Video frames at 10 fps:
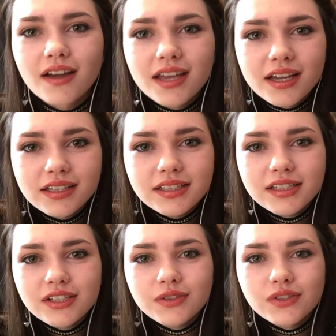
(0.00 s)
It
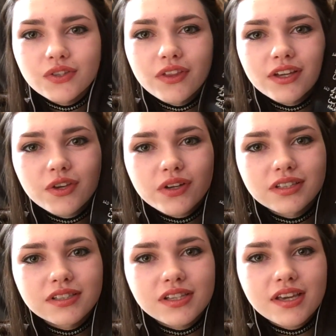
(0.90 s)
continues so that you
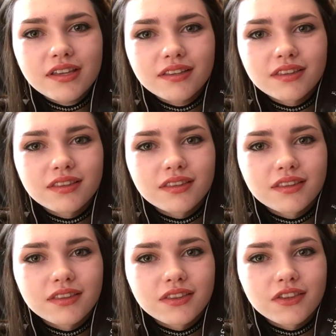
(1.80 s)
can see
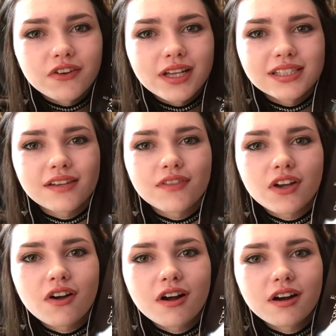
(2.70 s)
the rest of the
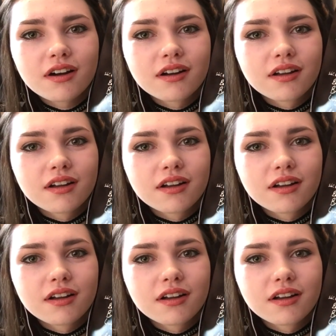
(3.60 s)
car.